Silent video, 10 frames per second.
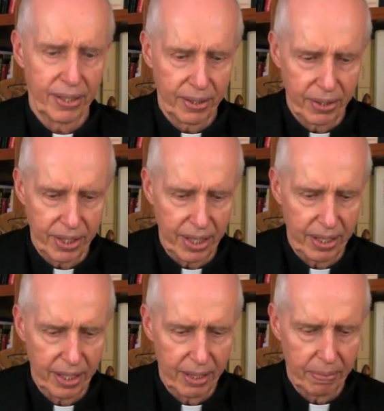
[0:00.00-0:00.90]
You see?
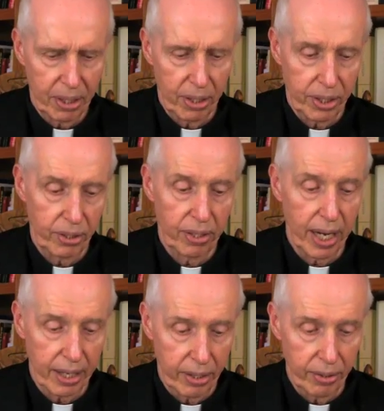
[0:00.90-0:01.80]
Because you've
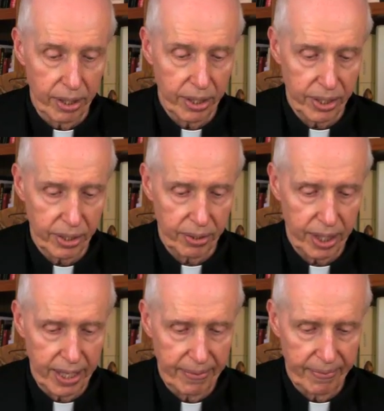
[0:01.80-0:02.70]
got to do this,
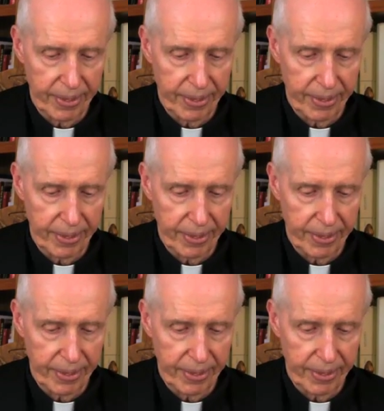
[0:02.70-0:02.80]
okay?